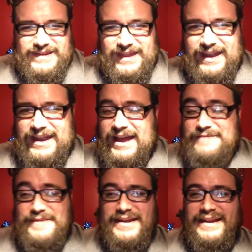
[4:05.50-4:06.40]
like, I
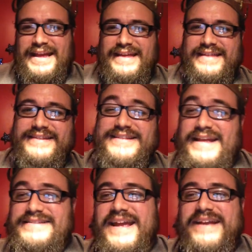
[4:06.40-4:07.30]
mean, the
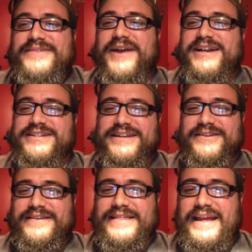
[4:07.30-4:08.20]
Sand Snakes were
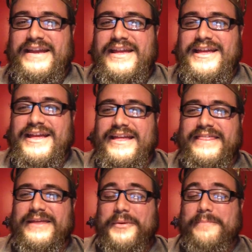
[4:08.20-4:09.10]
actually, like,
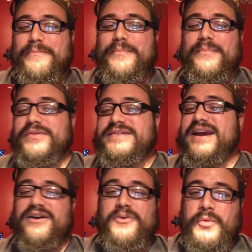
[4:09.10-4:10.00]
they were
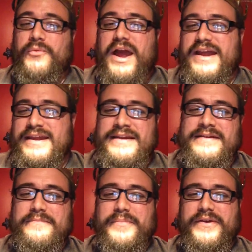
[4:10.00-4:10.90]
terrible
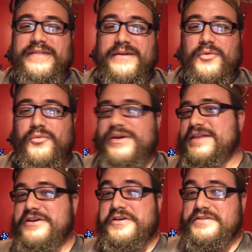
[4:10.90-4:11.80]
writing, but they were
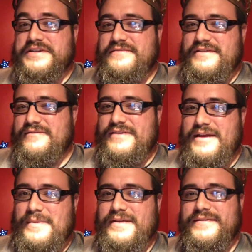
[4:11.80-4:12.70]
really good TV, if
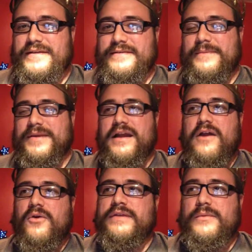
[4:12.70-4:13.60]
that makes sense. I mean,
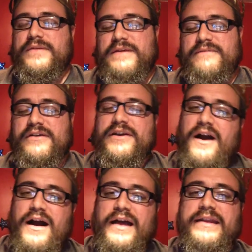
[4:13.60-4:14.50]
not only were they very
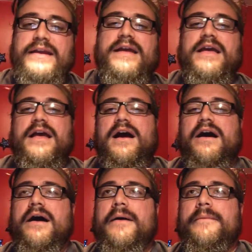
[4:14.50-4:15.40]
hot,
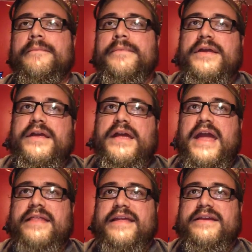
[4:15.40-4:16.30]
and,
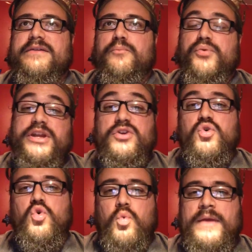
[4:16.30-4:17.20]
like, pretty
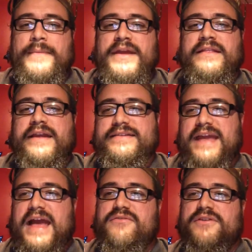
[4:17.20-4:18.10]
cool women, like, to
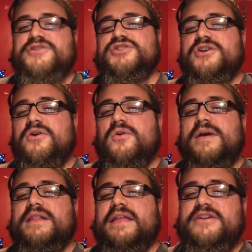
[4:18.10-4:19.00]
have on the show,
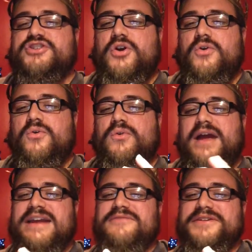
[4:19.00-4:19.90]
and, like, show
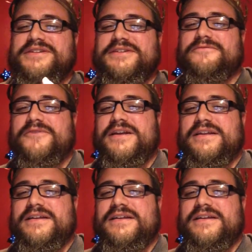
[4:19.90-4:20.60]
kind of a different